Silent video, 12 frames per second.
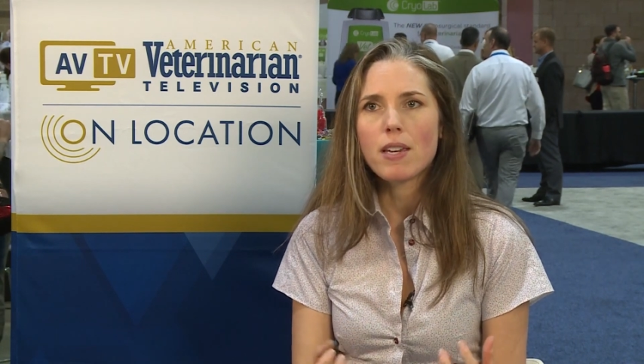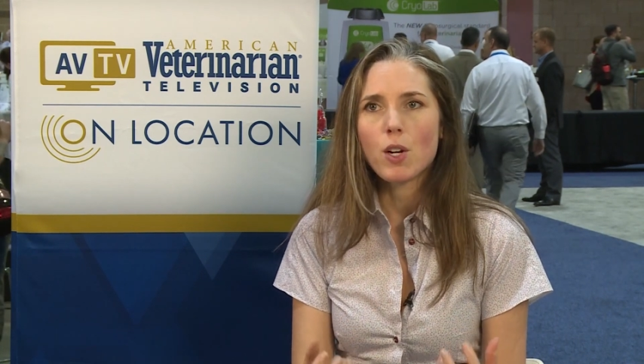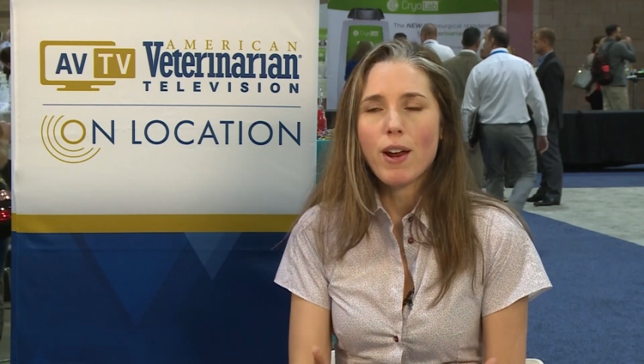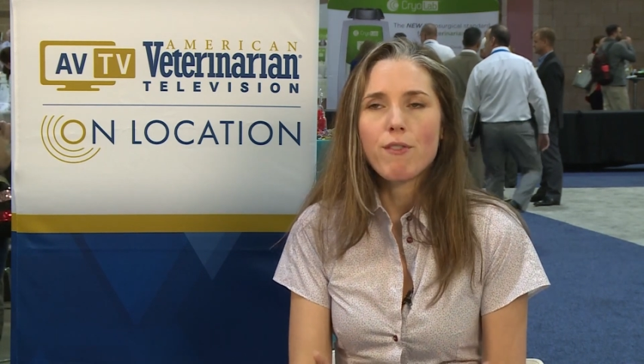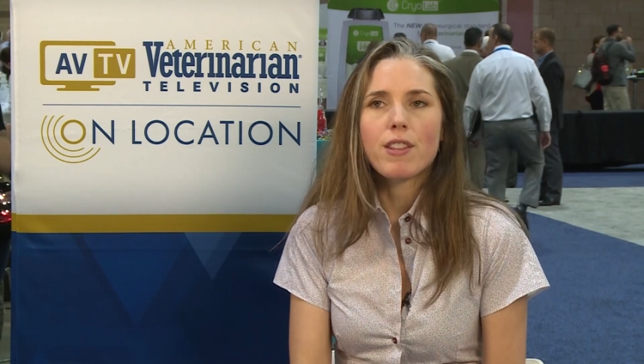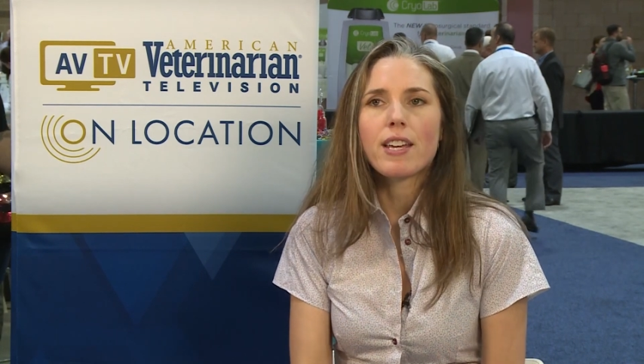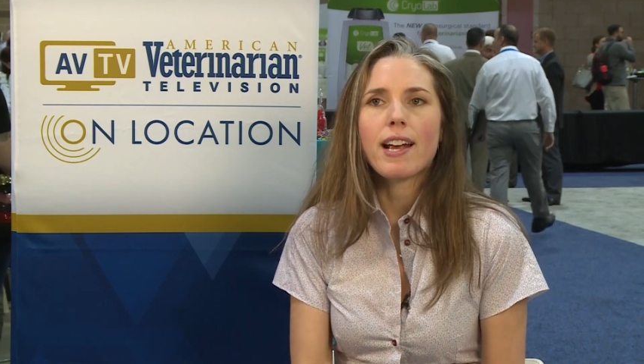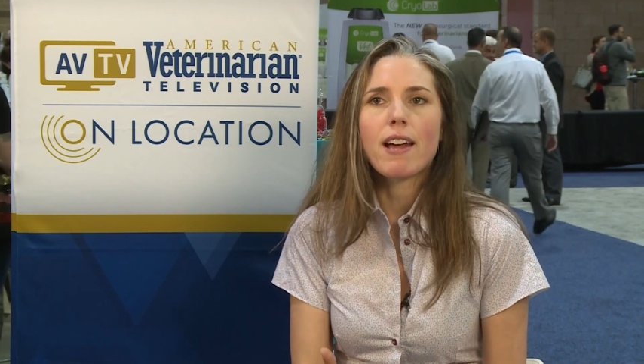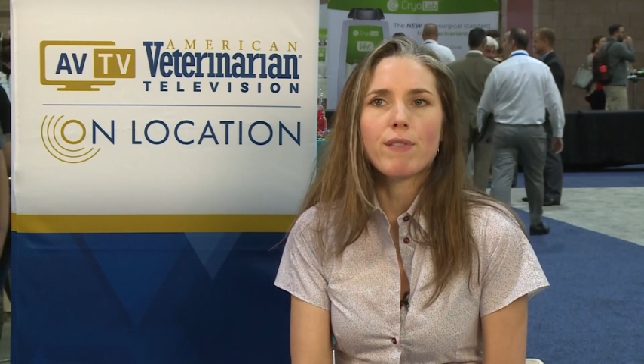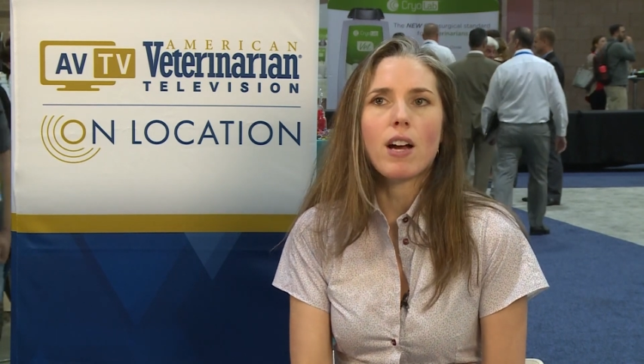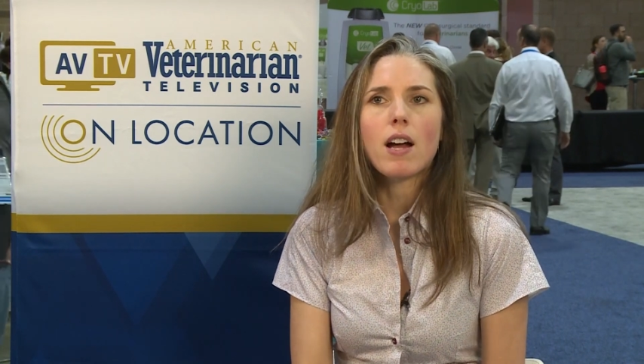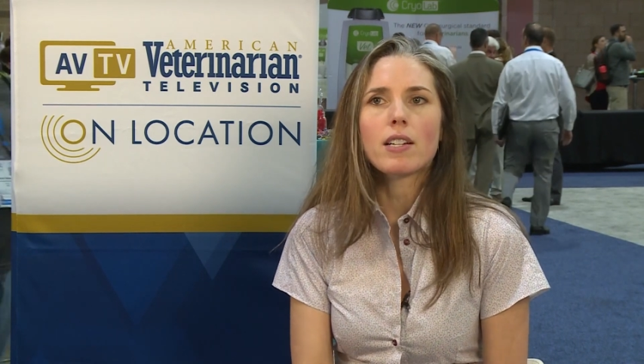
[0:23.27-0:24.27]
you know, everything
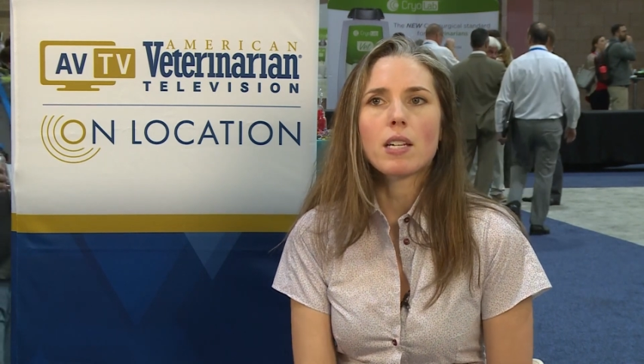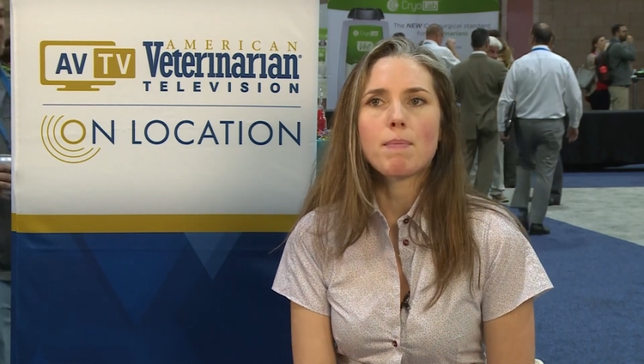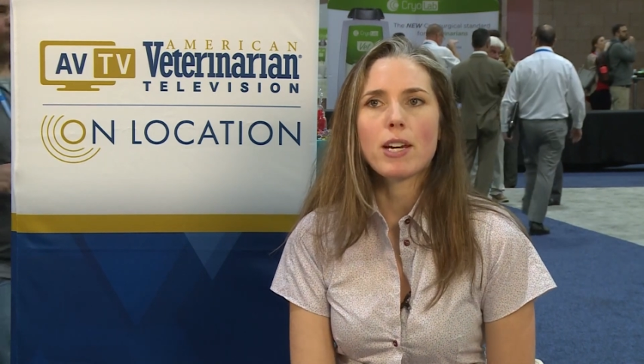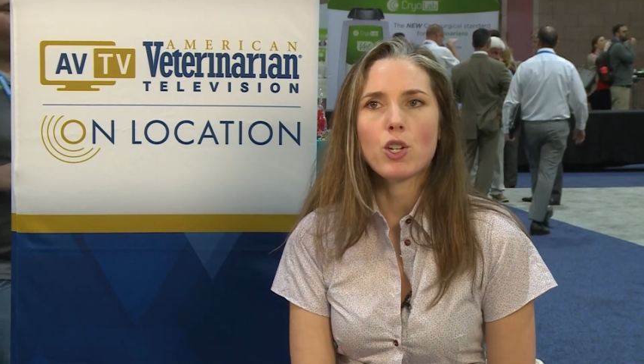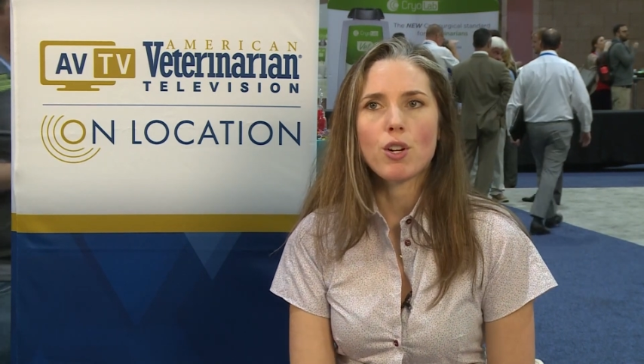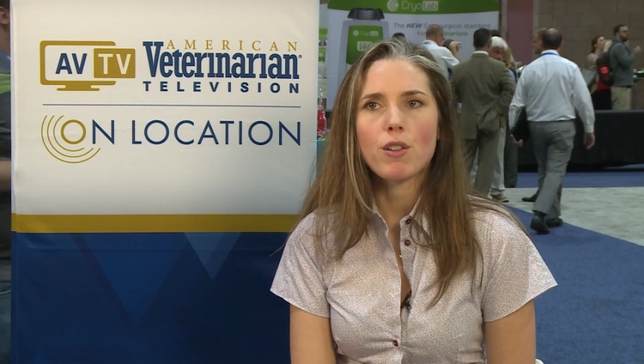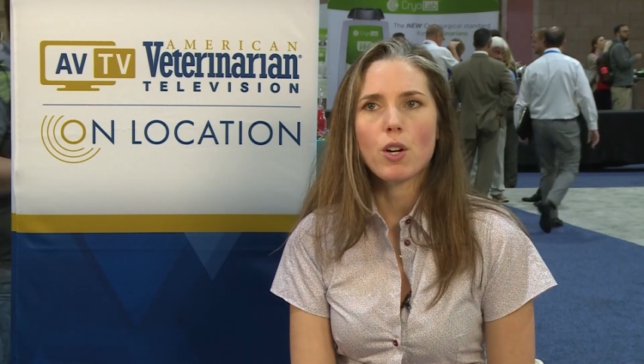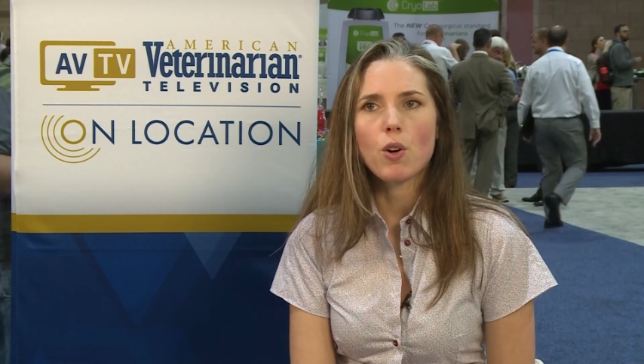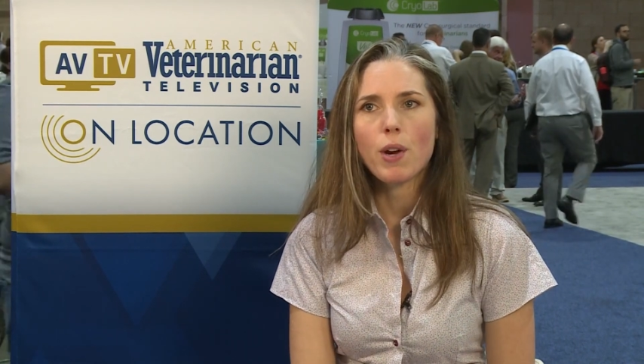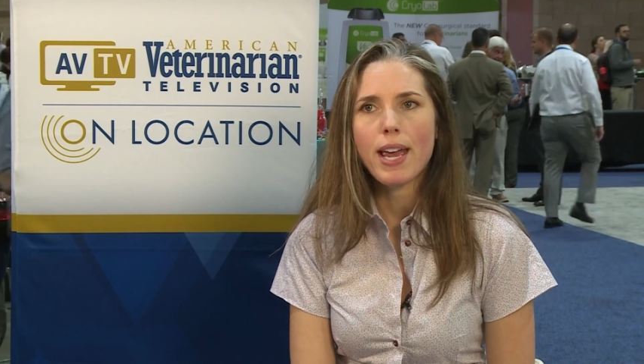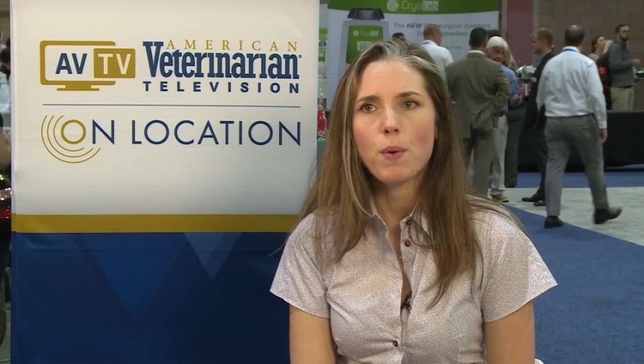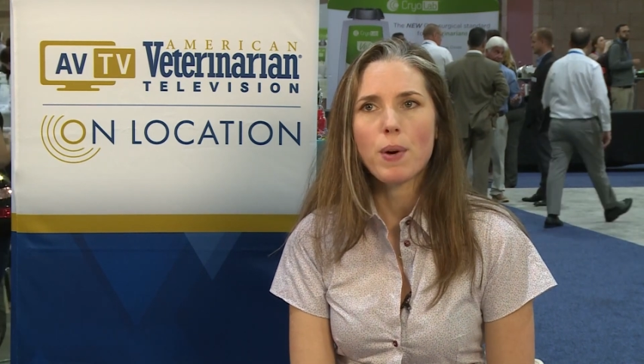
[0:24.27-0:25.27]
I've got to make sure they're
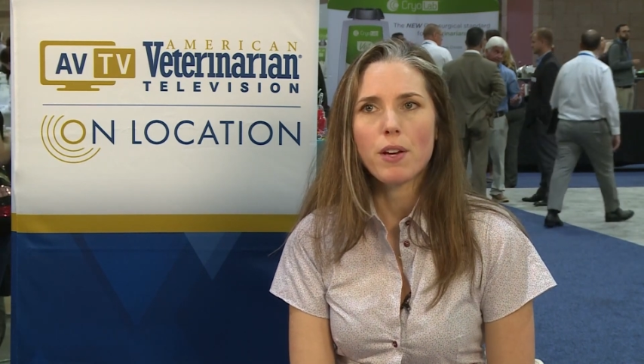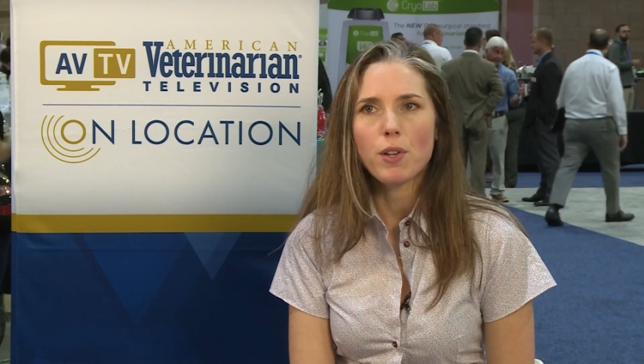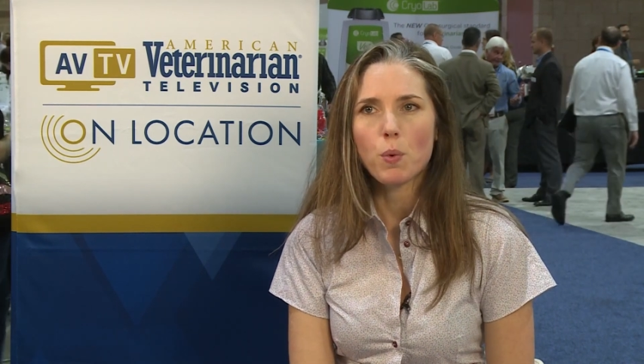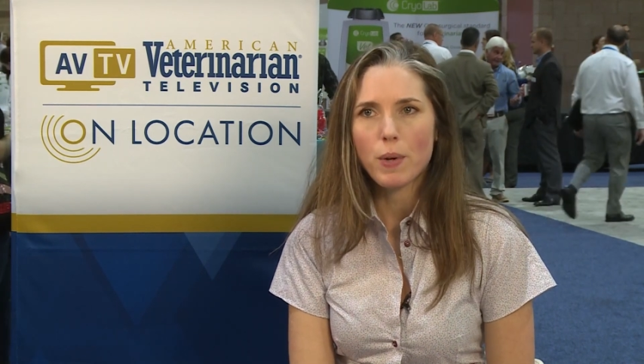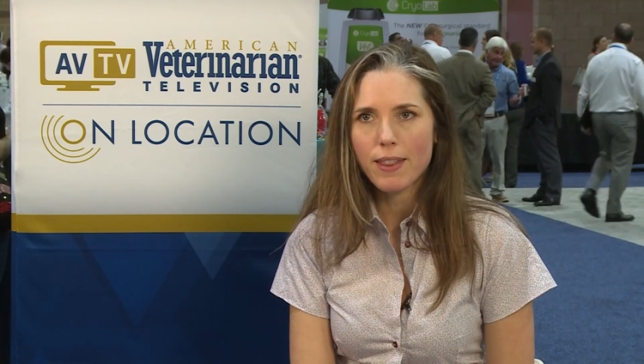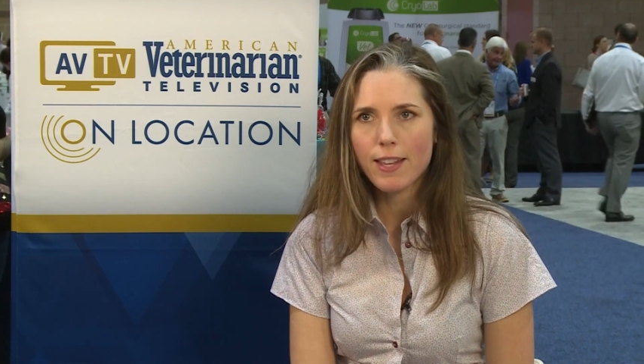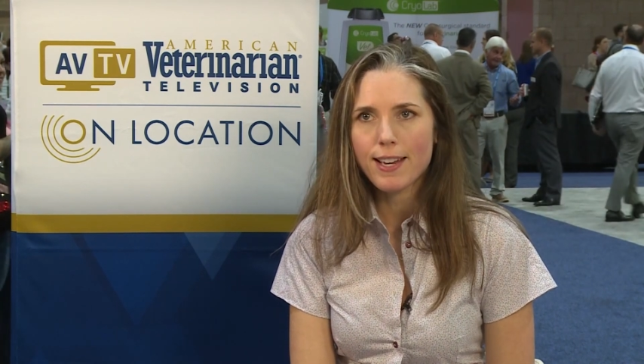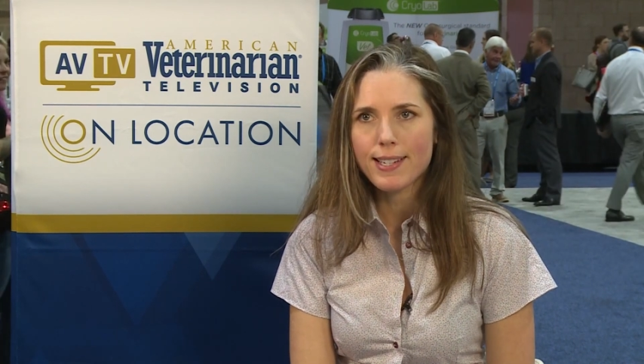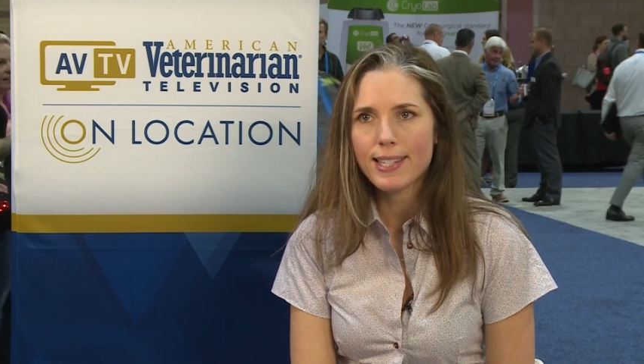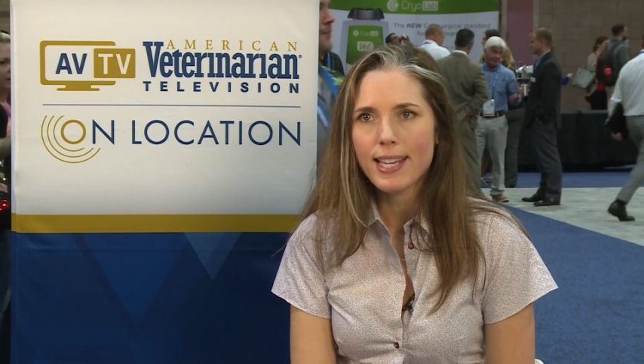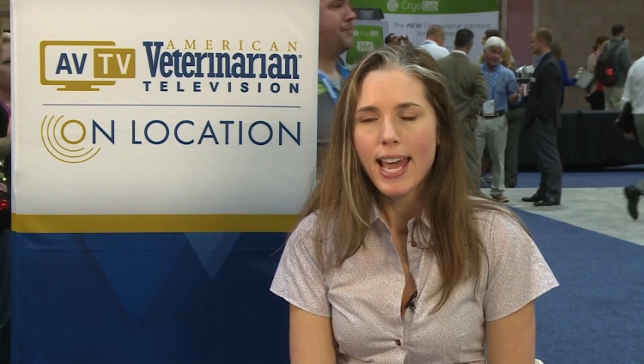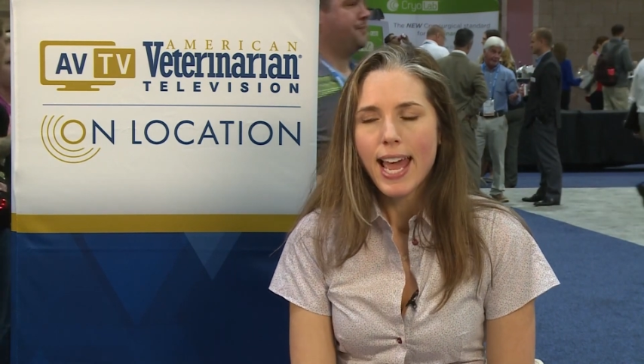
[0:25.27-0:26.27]
okay while they're with us.